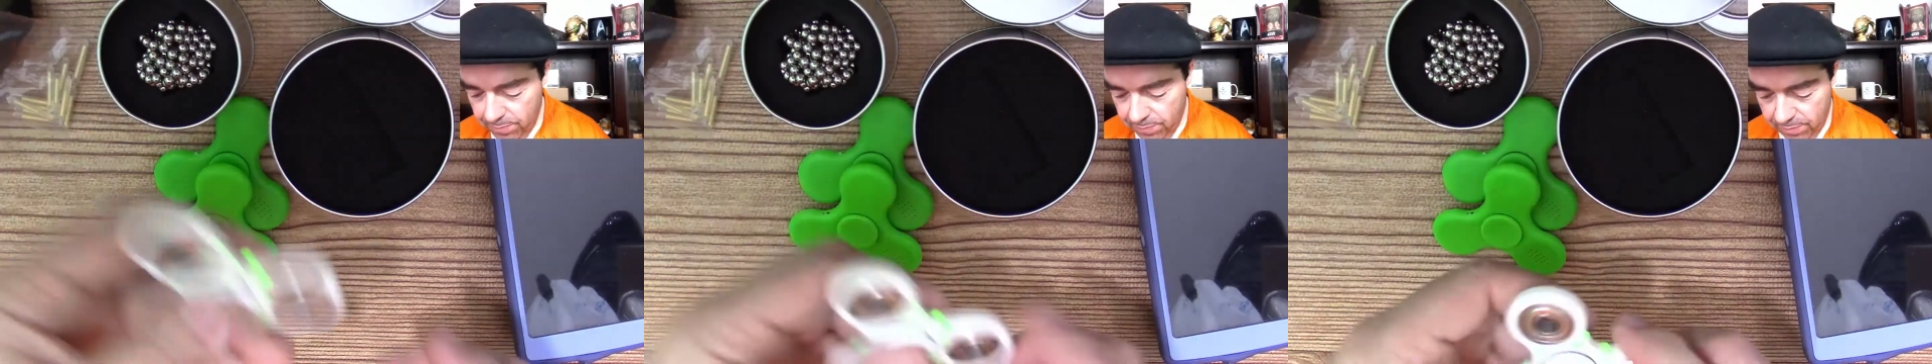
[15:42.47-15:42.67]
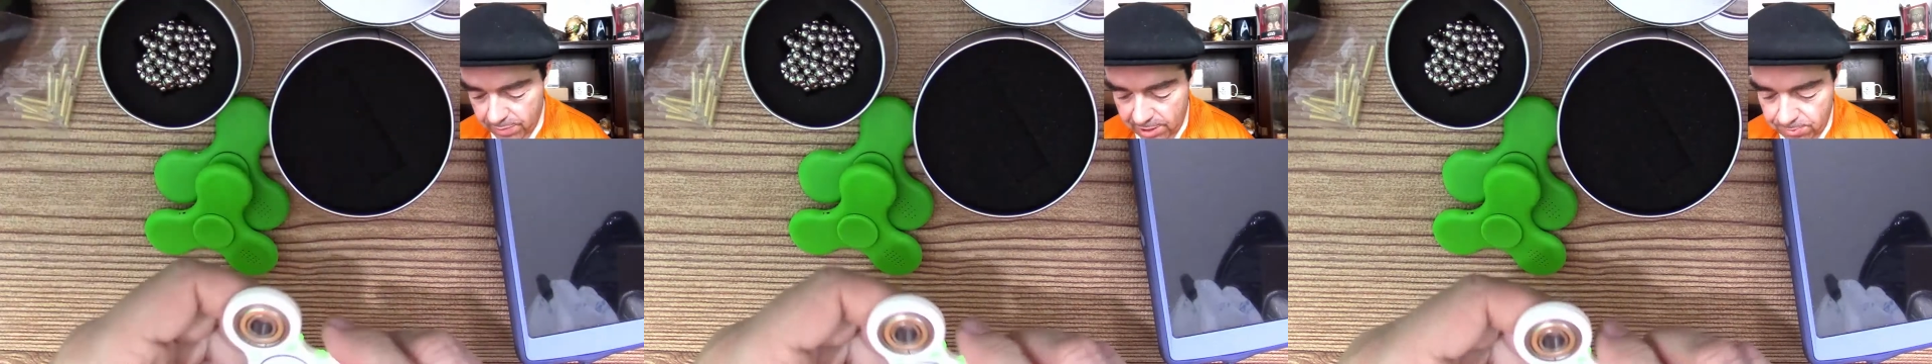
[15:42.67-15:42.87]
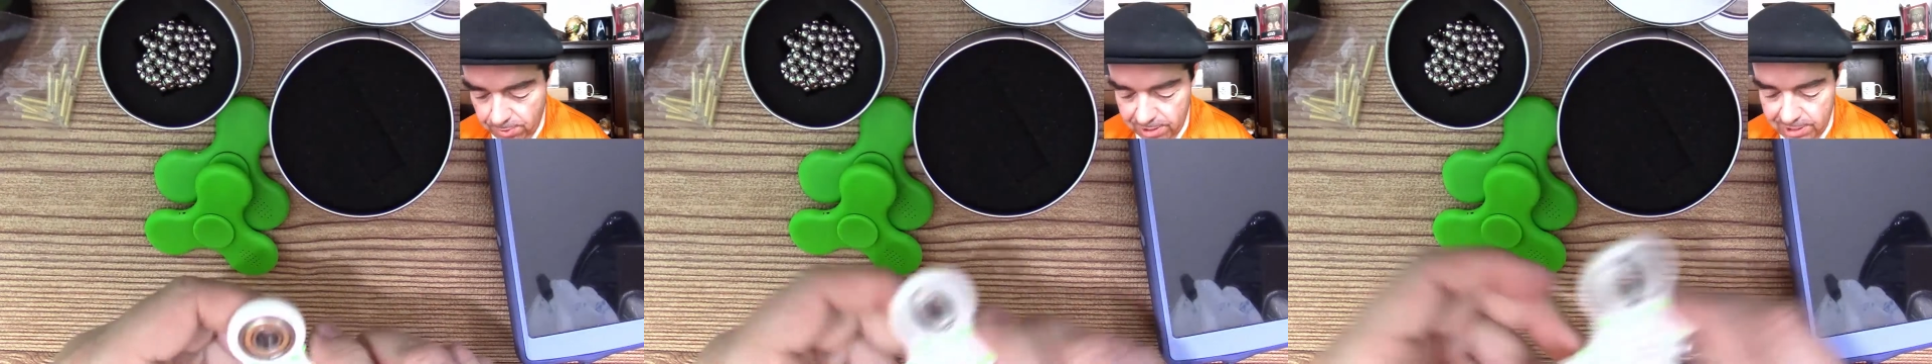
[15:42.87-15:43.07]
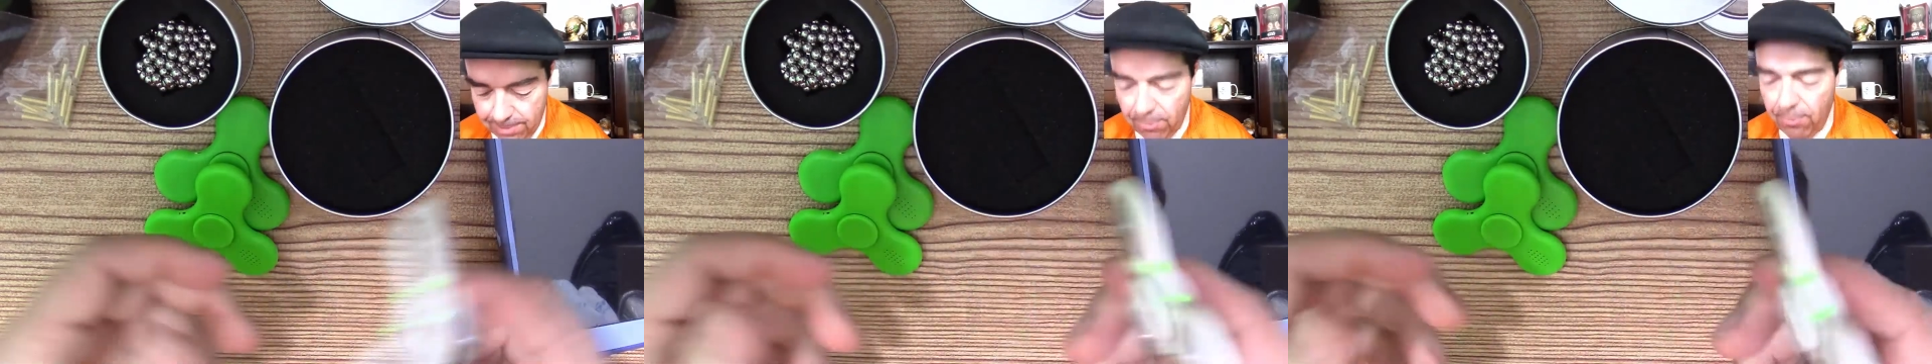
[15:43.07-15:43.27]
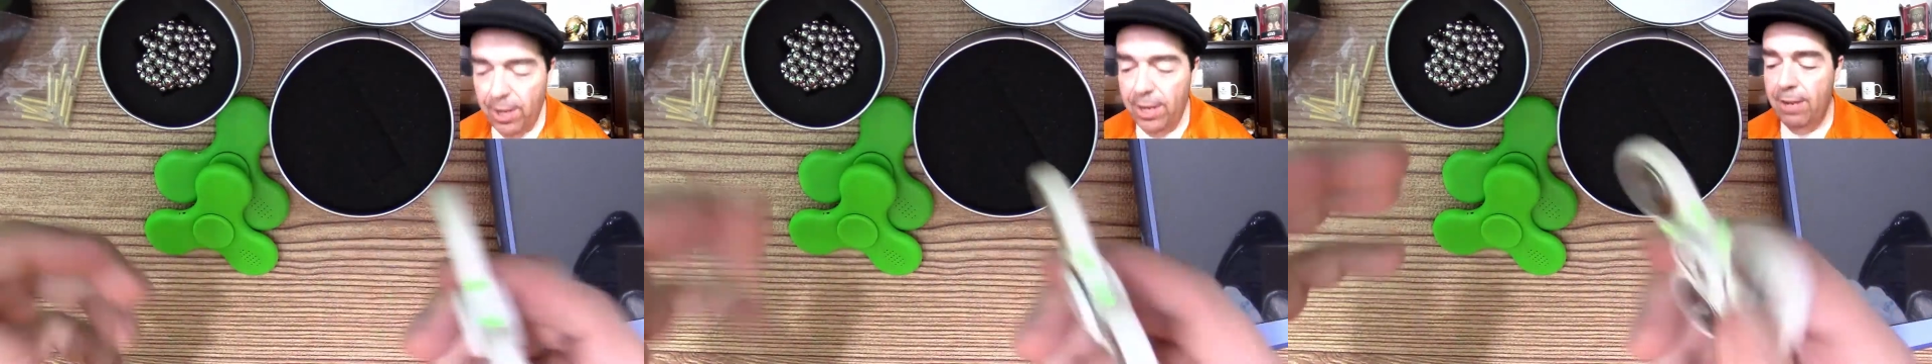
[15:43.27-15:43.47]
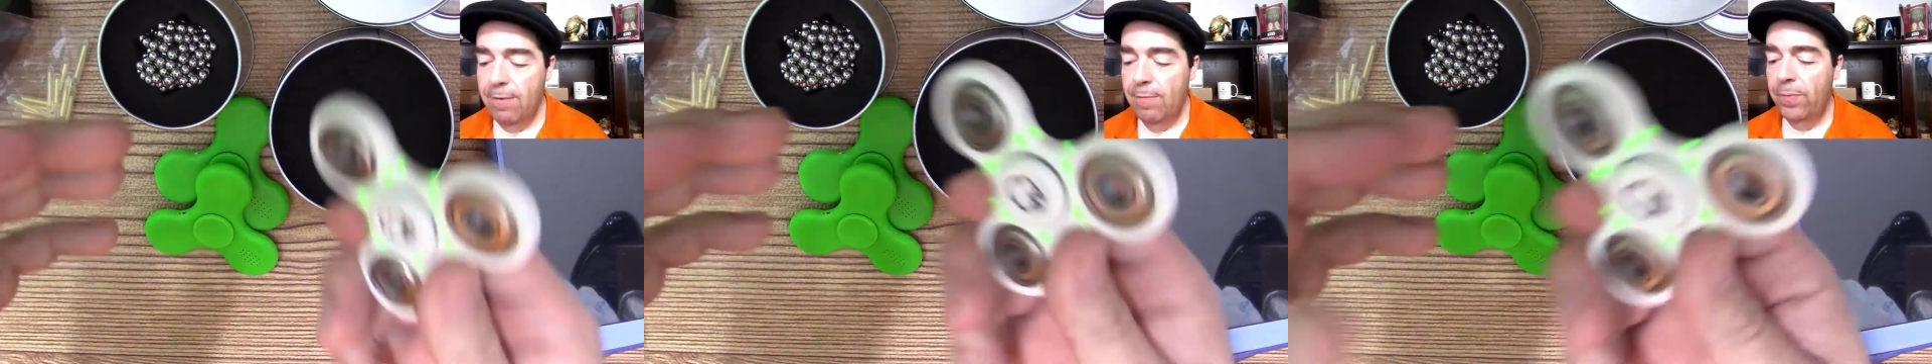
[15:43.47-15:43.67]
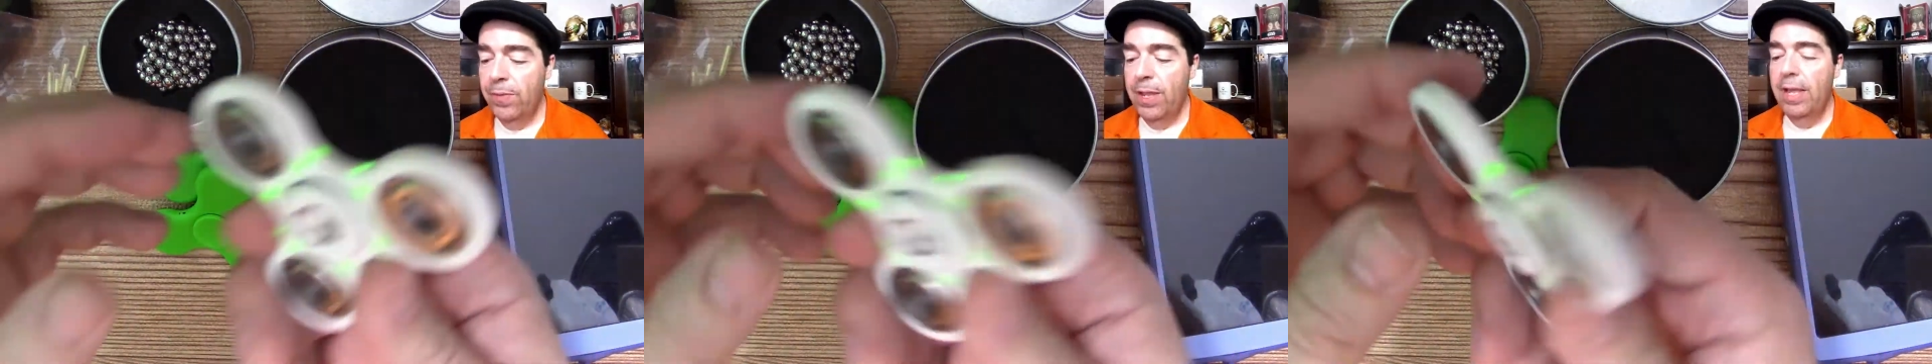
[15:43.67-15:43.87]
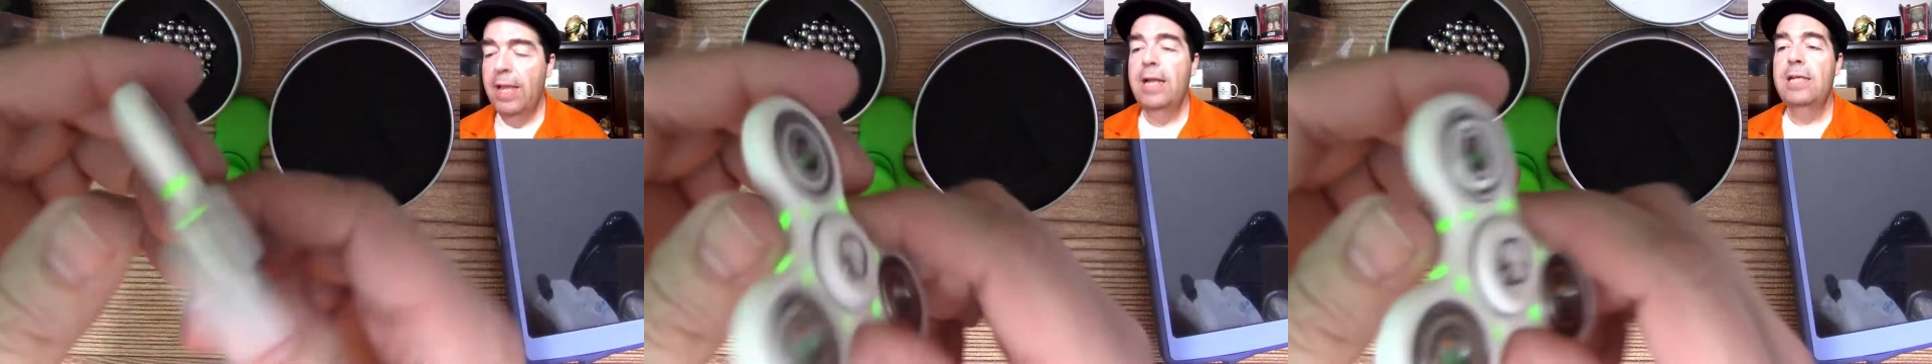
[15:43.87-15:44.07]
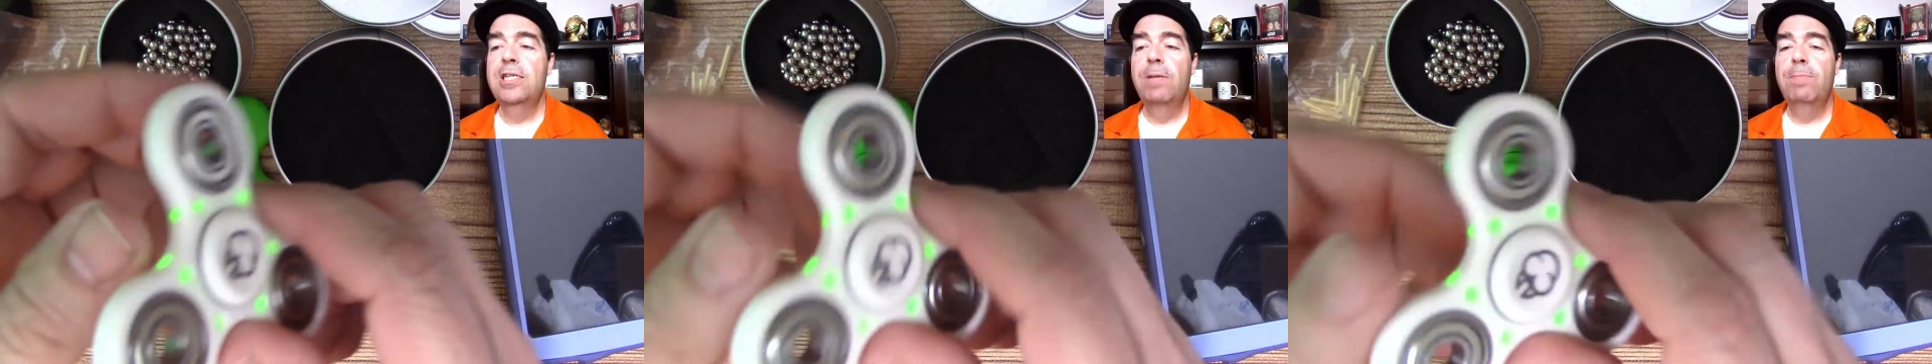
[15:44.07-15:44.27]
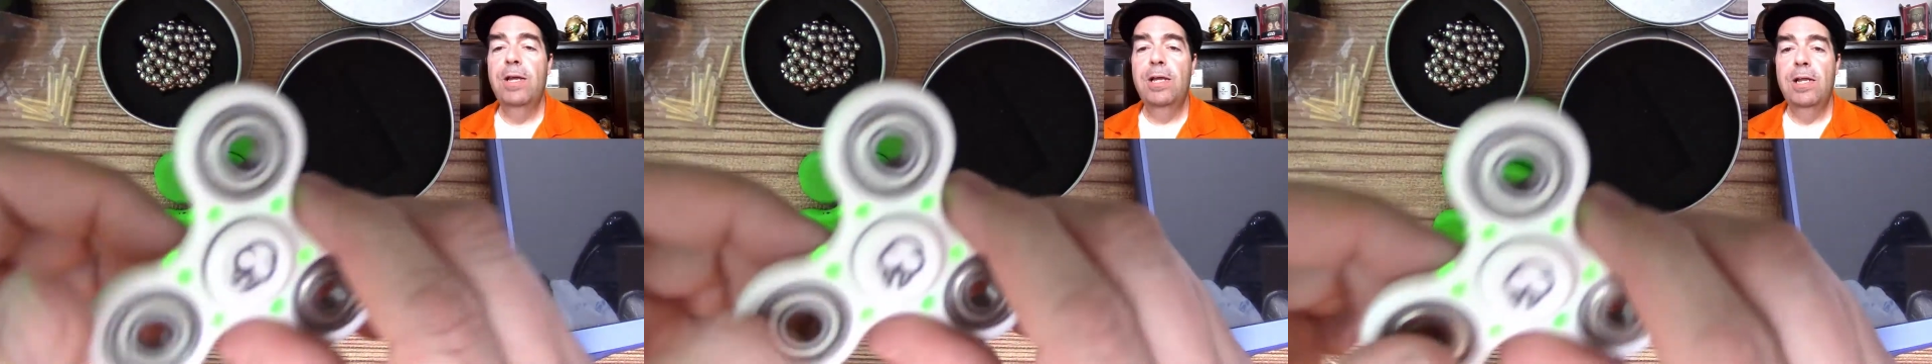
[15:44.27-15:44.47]
This week's giveaway is
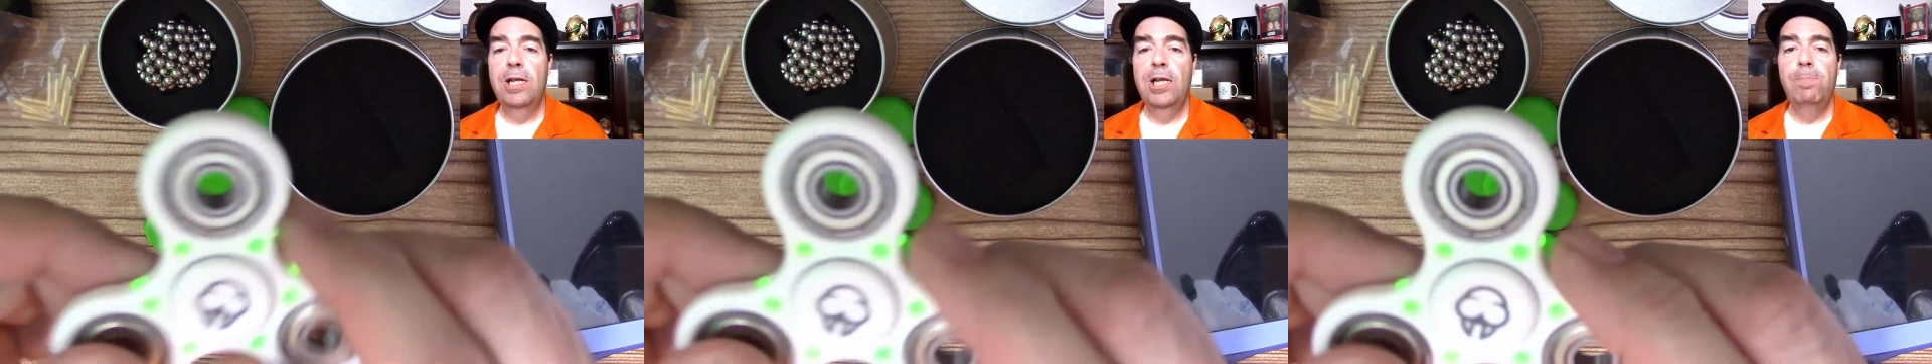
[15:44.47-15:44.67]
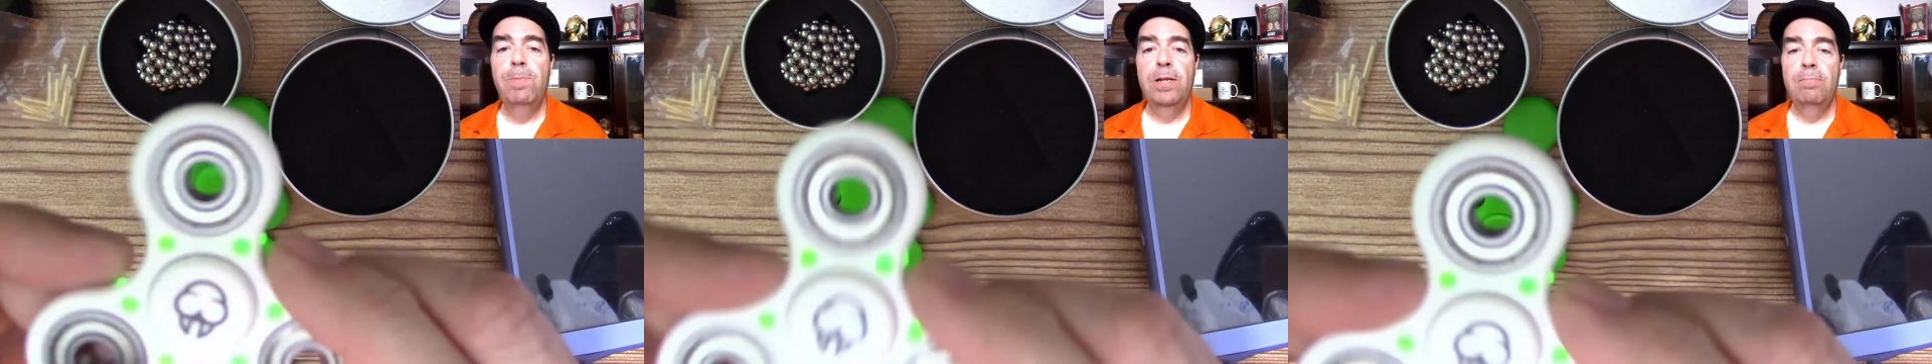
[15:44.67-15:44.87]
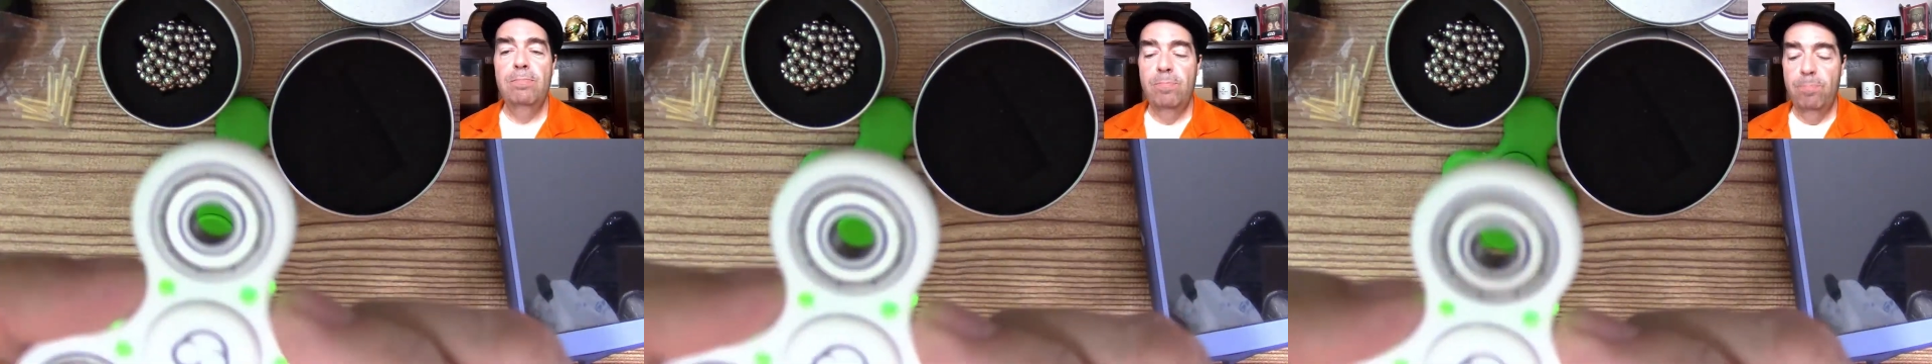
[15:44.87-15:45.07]
going to be a little bit